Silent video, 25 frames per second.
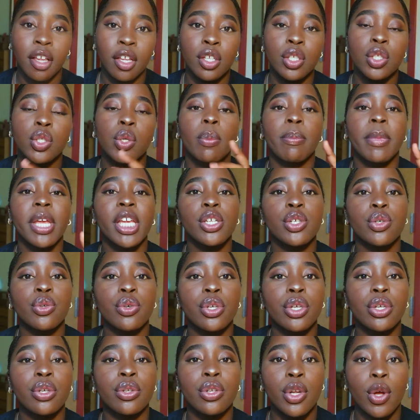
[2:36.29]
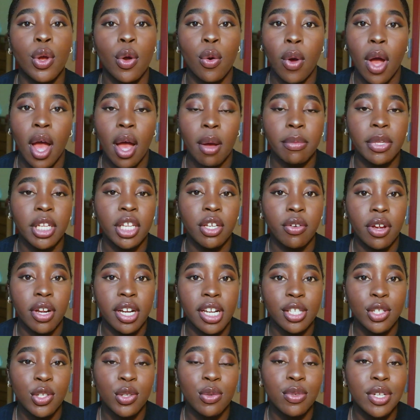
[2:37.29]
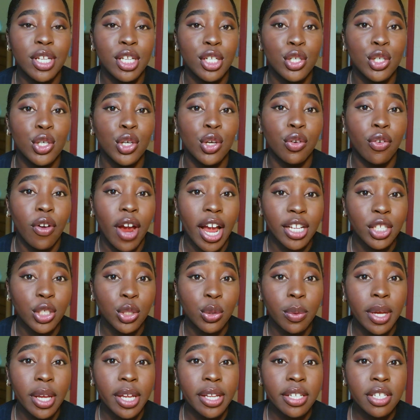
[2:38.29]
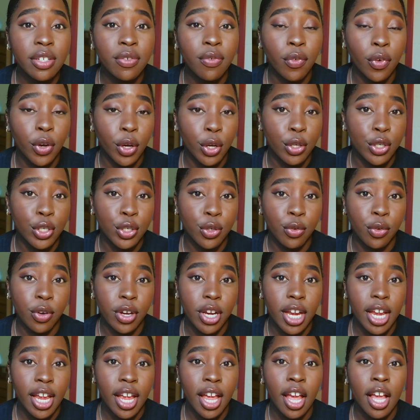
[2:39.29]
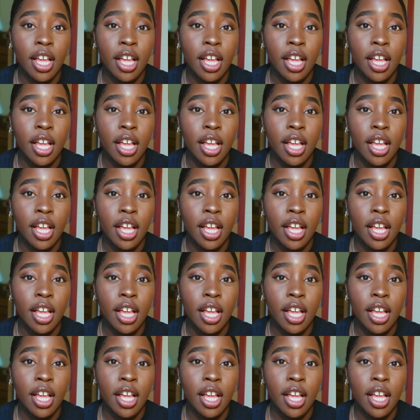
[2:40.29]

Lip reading: So make sure you know how many credits you need to graduate for your degree.